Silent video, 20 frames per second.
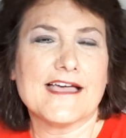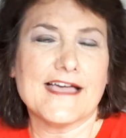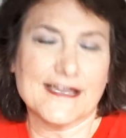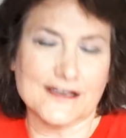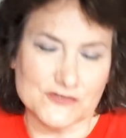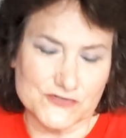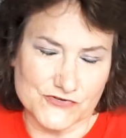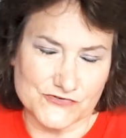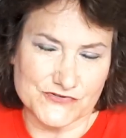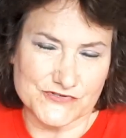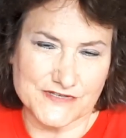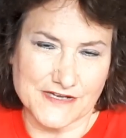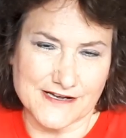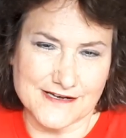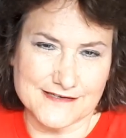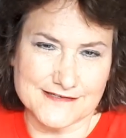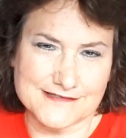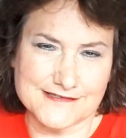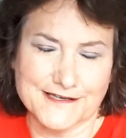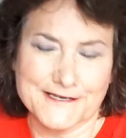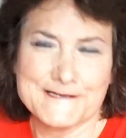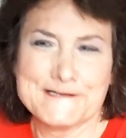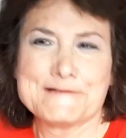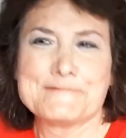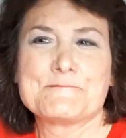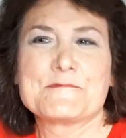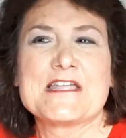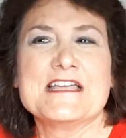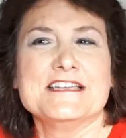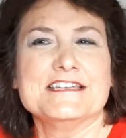exercise.
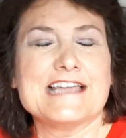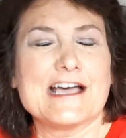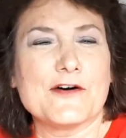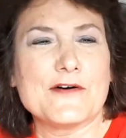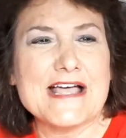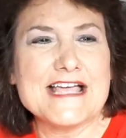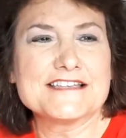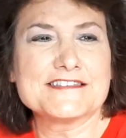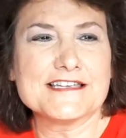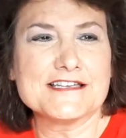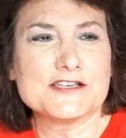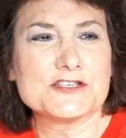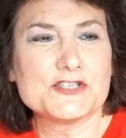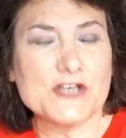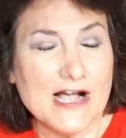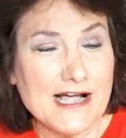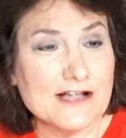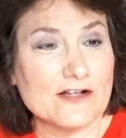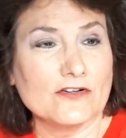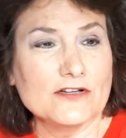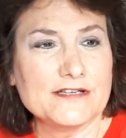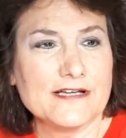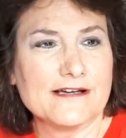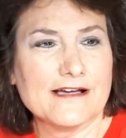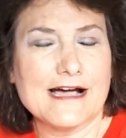Now, as a child,